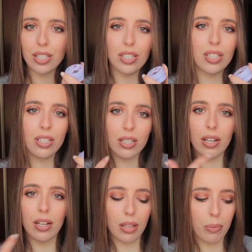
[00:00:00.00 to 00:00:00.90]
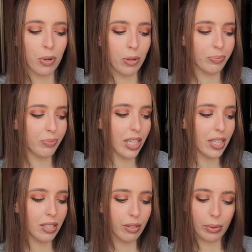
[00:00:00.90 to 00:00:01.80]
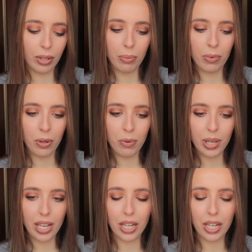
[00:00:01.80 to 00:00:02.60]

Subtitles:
just a lip balm, it doesn't really bother me.